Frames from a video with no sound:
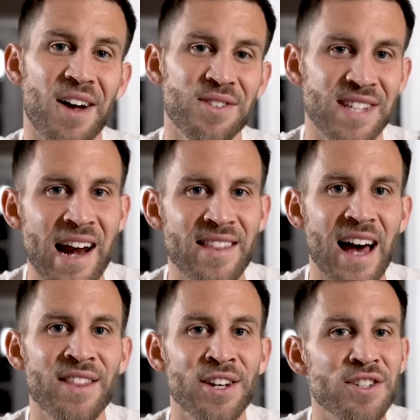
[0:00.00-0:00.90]
Outside of
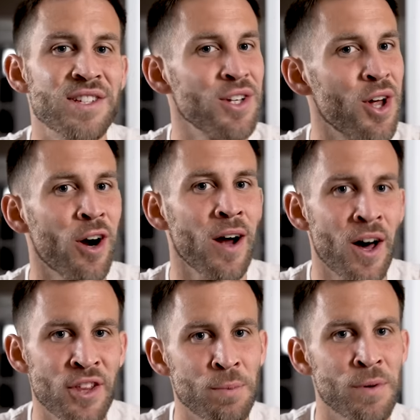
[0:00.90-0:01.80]
that, there still are
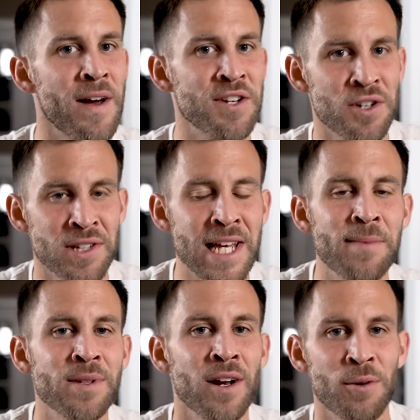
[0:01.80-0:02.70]
other professional
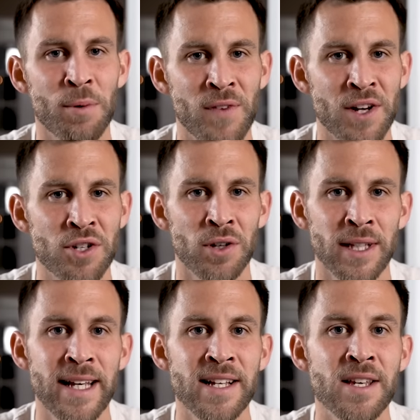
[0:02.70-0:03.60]
teams and other professional
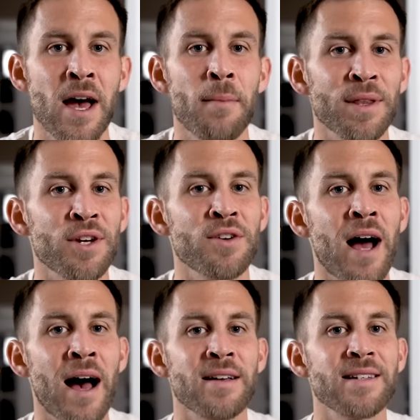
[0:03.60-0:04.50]
leagues, but they're
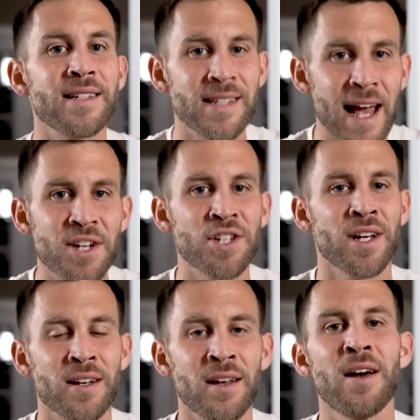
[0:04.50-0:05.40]
not sanctioned